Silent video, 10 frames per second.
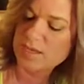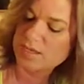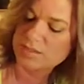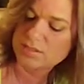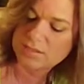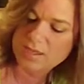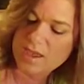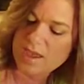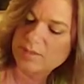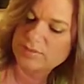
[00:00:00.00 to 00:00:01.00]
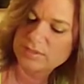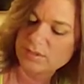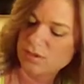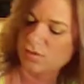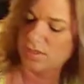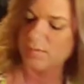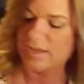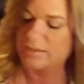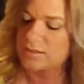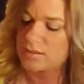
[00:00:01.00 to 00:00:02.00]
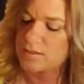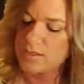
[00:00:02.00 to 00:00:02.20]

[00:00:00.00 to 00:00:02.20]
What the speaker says: it's absolutely amazing.